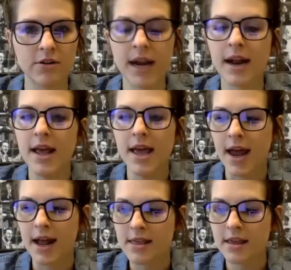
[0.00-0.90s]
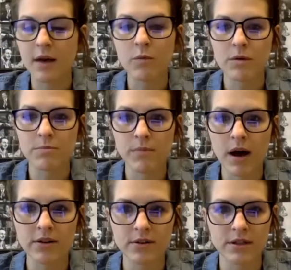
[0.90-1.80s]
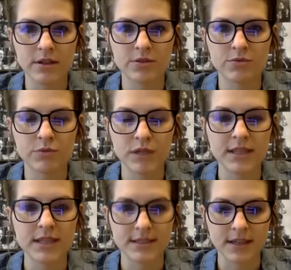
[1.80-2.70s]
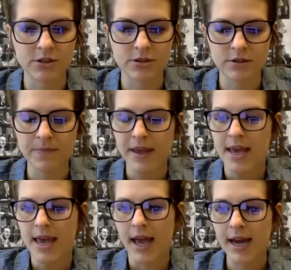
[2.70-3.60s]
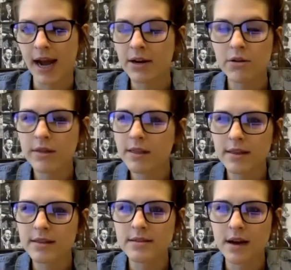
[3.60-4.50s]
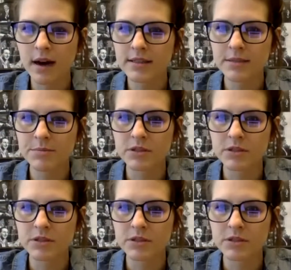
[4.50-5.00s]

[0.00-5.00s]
And, and I think that word model is really essential. And I don't think that this concept is